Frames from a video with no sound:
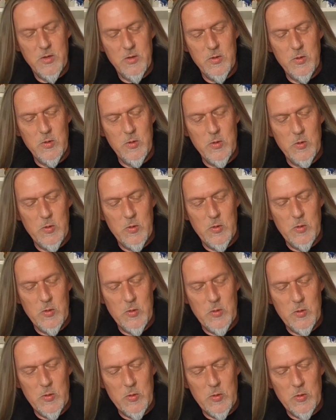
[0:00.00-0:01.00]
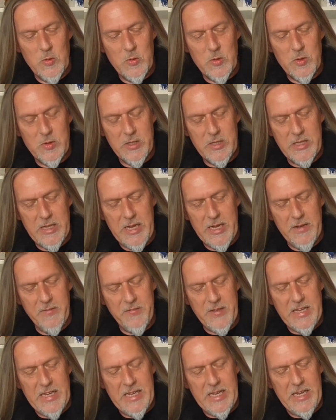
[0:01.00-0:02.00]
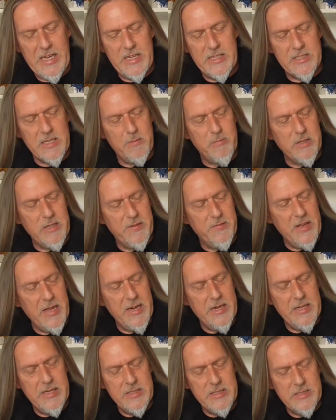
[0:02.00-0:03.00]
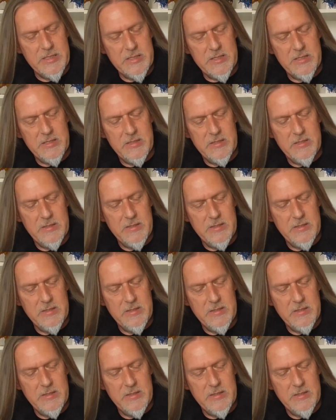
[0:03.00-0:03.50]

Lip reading: Ooh, King of Keys, I believe that is.